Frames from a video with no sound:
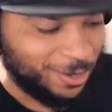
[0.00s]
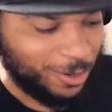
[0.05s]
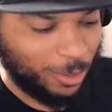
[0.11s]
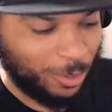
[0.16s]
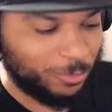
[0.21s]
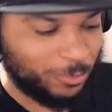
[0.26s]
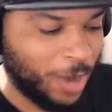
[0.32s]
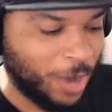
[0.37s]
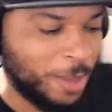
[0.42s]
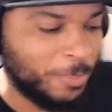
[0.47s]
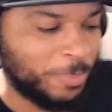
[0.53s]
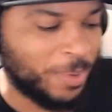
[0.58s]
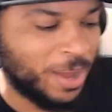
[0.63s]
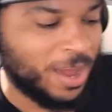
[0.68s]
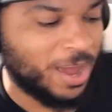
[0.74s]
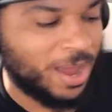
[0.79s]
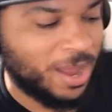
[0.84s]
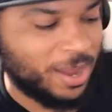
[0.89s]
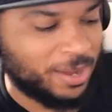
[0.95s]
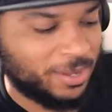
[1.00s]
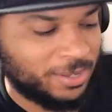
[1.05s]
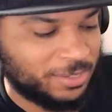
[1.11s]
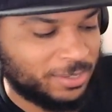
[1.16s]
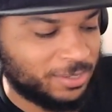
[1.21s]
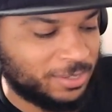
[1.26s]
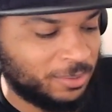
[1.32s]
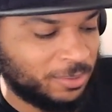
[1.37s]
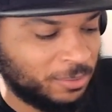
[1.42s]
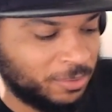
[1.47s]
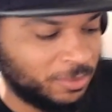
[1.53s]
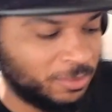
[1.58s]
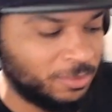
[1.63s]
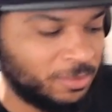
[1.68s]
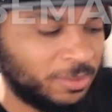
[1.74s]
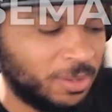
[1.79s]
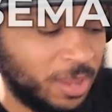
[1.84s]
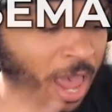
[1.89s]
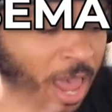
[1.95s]
right behind
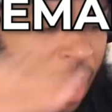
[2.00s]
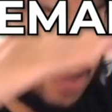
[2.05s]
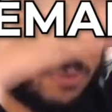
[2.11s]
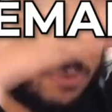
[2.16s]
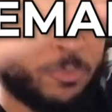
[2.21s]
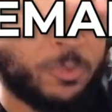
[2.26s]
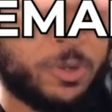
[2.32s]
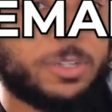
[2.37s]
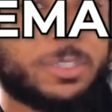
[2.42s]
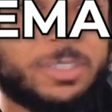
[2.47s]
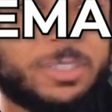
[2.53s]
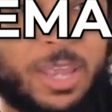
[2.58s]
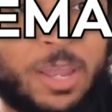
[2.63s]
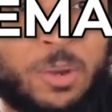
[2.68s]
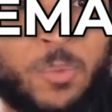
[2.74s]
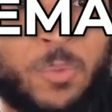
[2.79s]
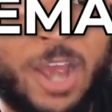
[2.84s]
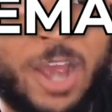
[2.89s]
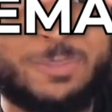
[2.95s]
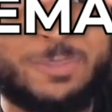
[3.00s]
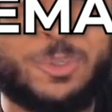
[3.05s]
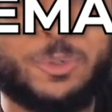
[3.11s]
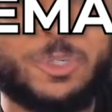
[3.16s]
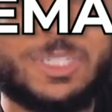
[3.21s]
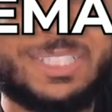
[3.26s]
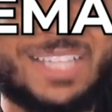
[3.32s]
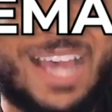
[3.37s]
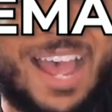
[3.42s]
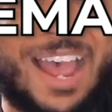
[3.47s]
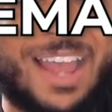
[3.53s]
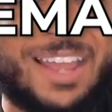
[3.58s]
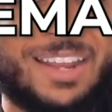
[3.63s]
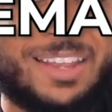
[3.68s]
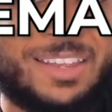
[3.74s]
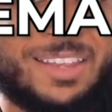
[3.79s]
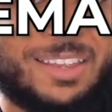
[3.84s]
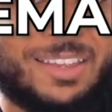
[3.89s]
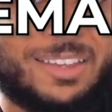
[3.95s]
Edwards and Wiseman, who are
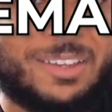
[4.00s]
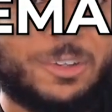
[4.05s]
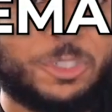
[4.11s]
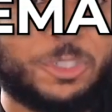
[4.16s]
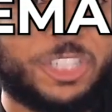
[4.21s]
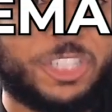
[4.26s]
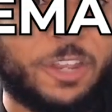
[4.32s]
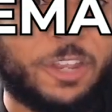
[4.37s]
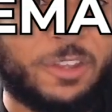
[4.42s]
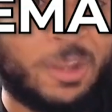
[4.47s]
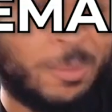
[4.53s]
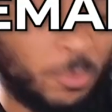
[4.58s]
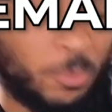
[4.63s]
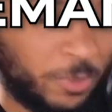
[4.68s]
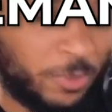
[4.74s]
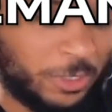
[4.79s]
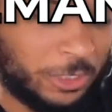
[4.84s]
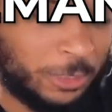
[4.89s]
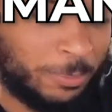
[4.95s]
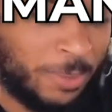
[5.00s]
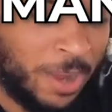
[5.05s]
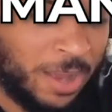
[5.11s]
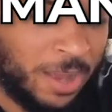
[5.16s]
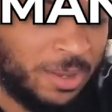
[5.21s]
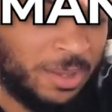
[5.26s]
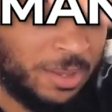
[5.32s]
tied, who share the #1 spot.